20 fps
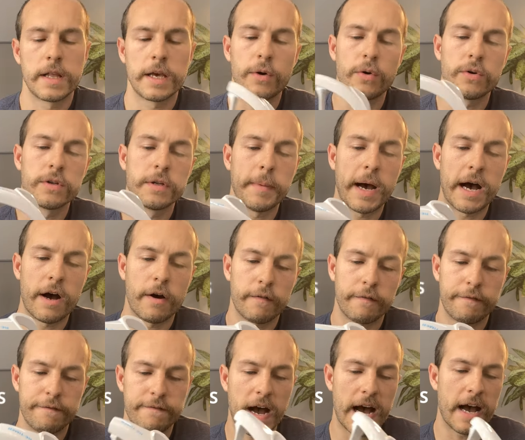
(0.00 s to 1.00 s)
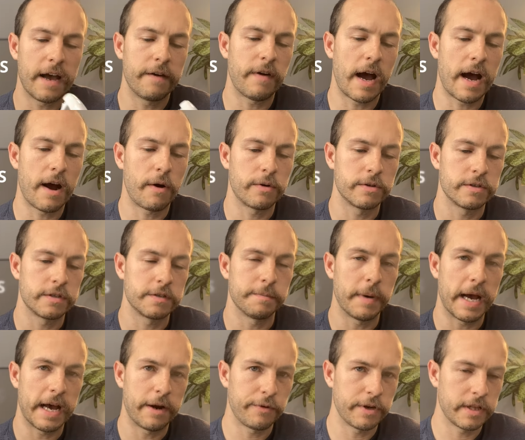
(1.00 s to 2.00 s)
They hold about five hours of
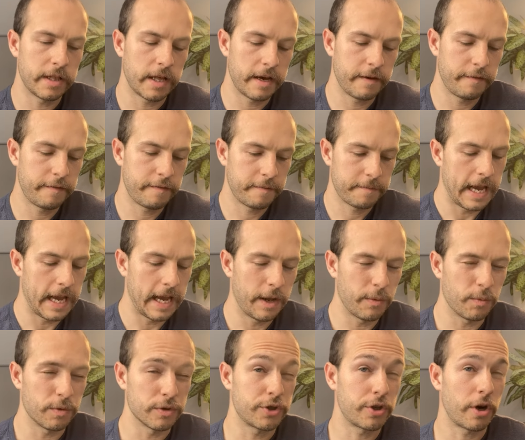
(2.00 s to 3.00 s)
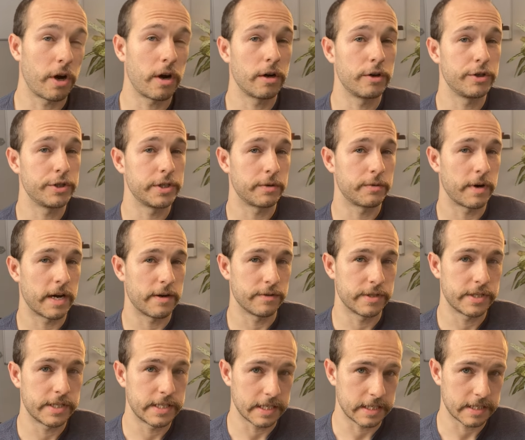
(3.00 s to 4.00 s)
battery life and will charge in around
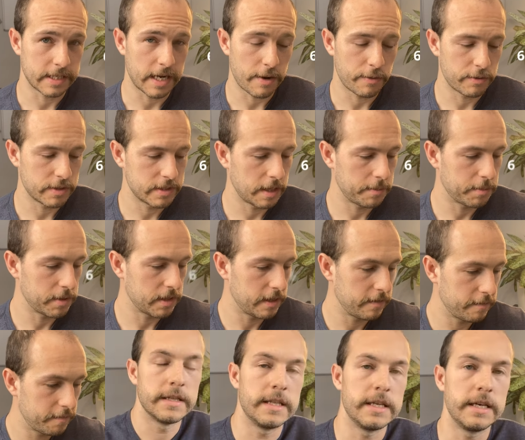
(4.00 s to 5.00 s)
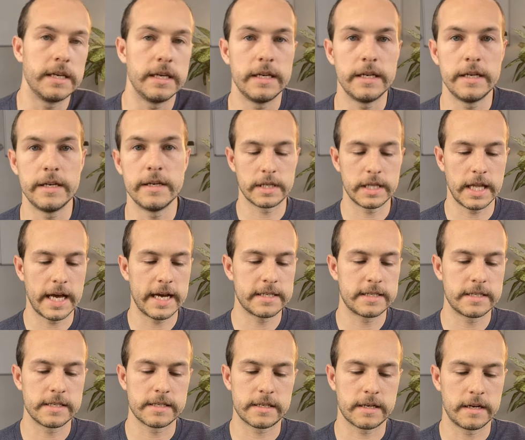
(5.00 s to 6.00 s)
six hours, I believe. The
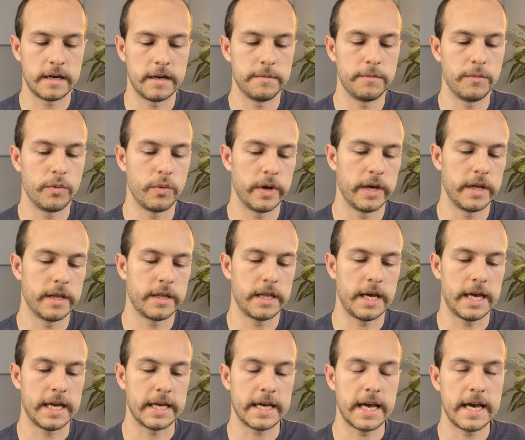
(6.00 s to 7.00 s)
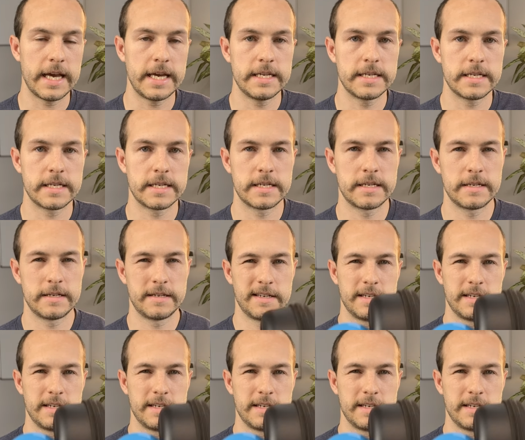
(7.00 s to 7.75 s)
glasses come with a case